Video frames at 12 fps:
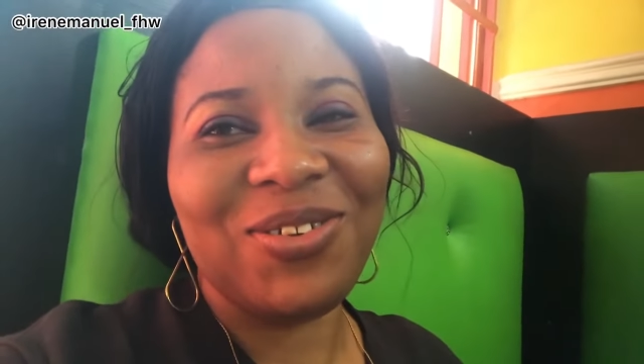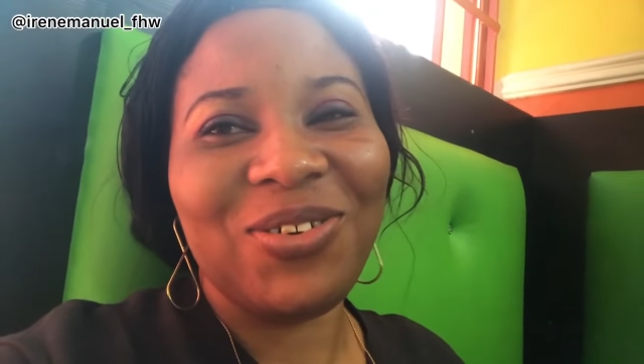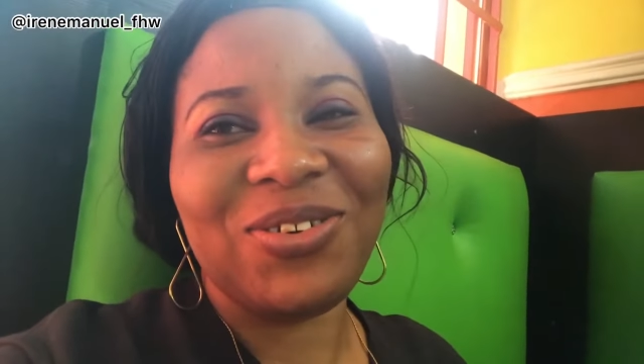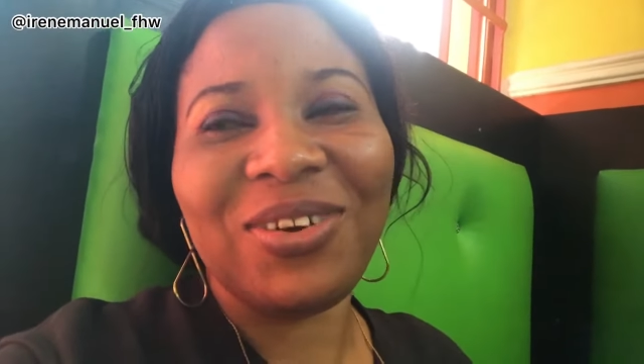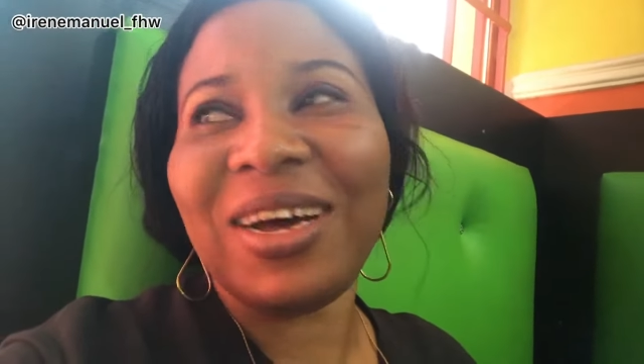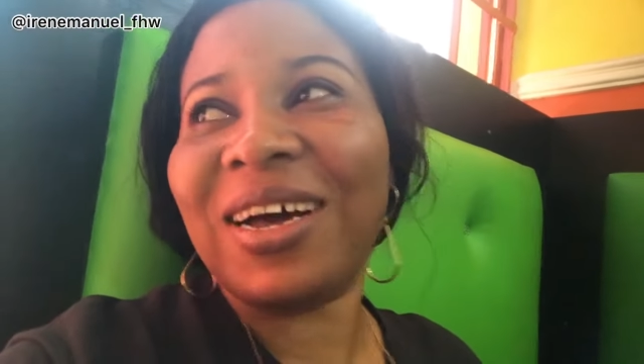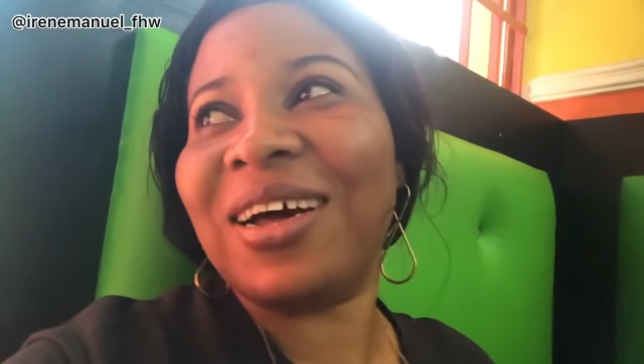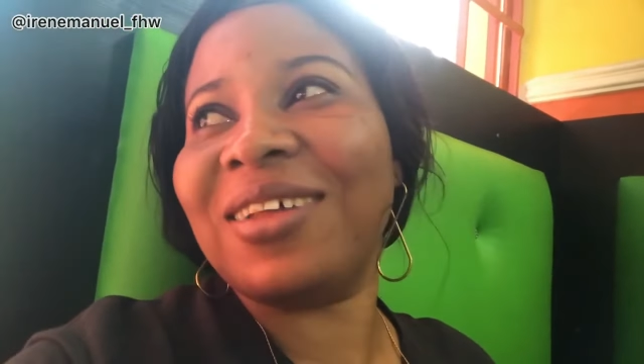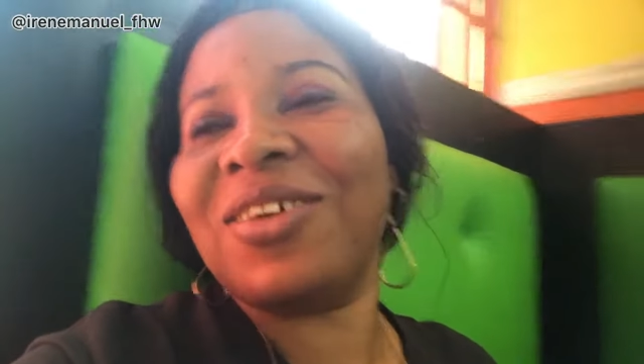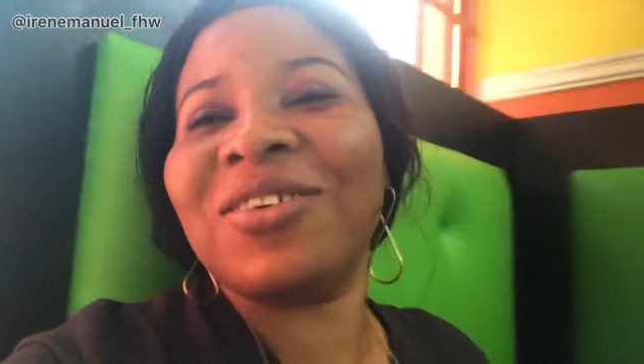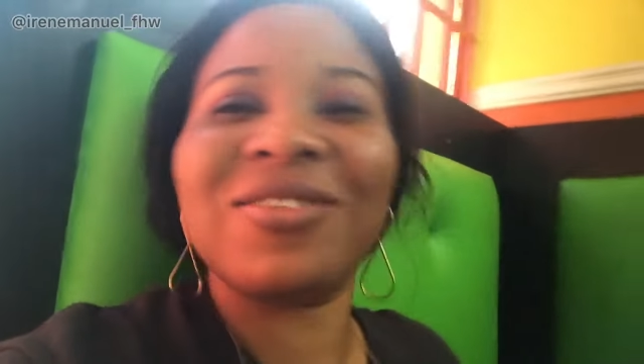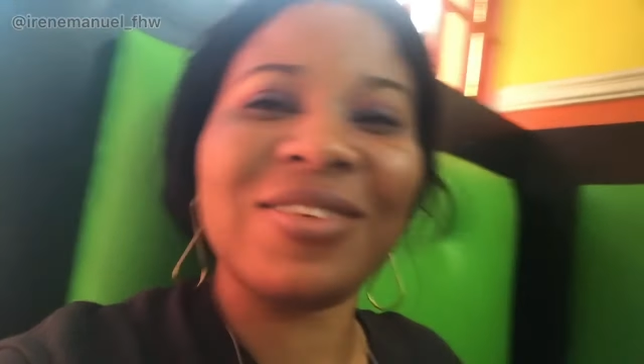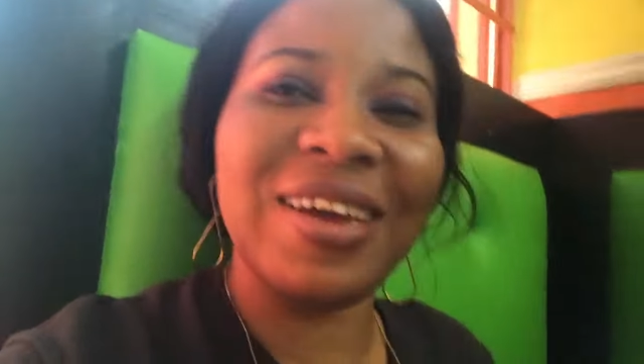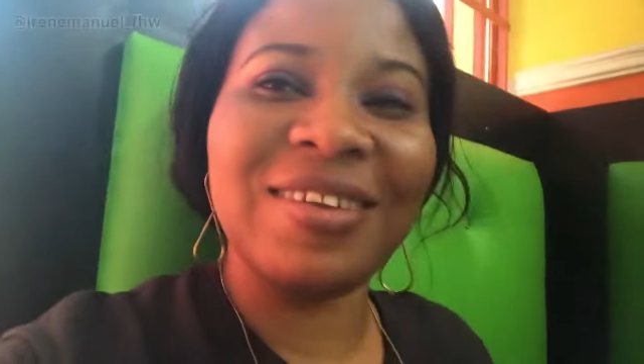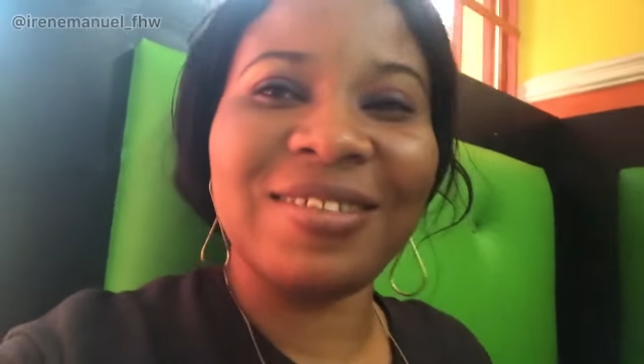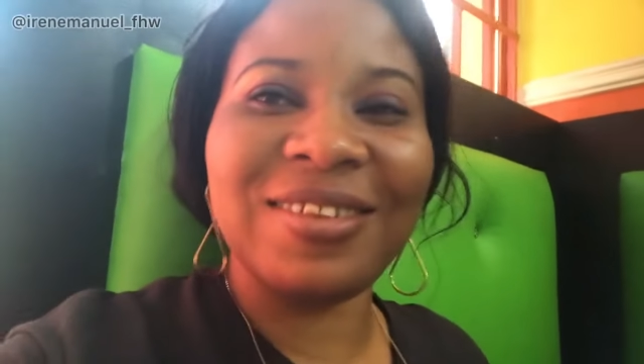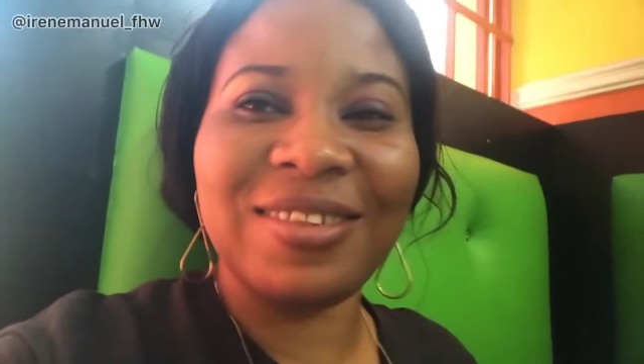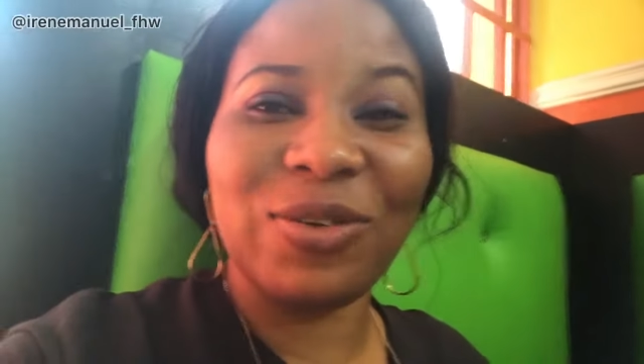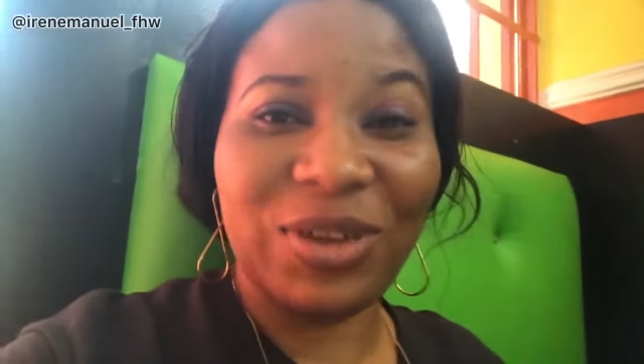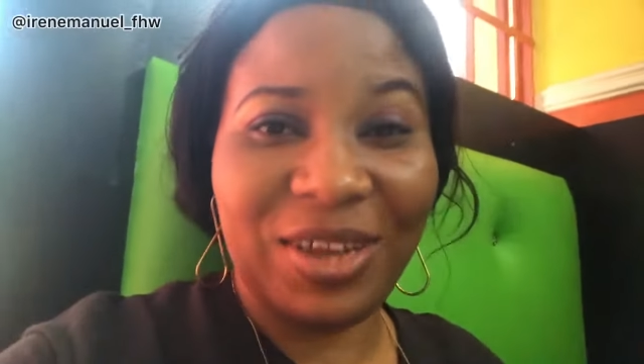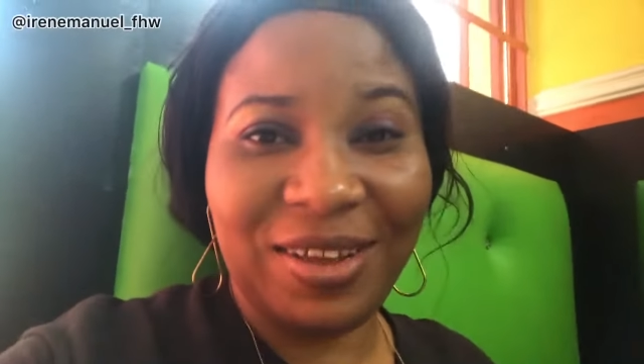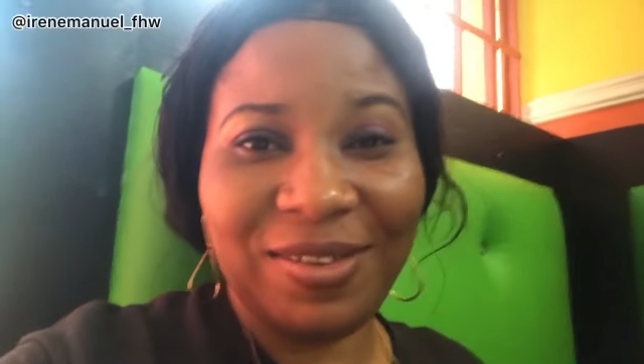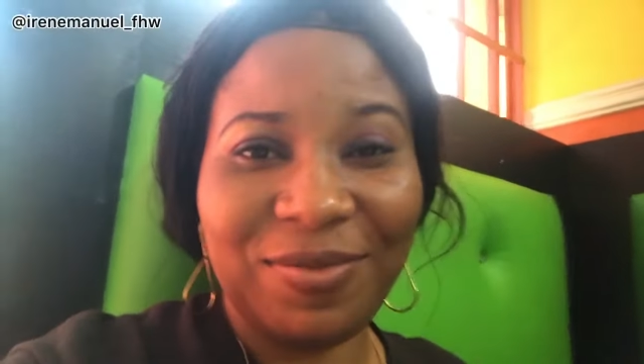so talk to you guys later, okay?